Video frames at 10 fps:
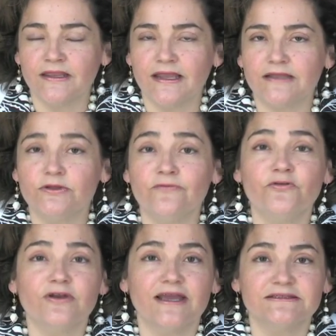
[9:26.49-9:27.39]
and don't
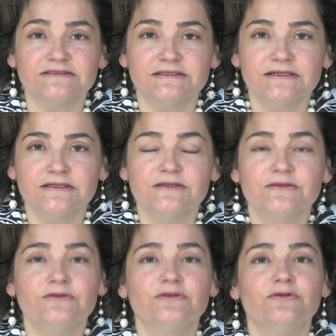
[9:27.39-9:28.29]
forget
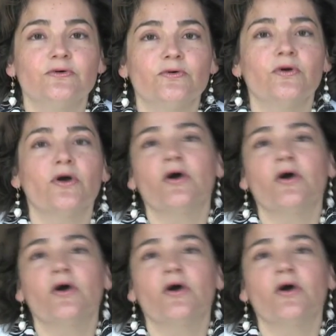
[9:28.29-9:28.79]
to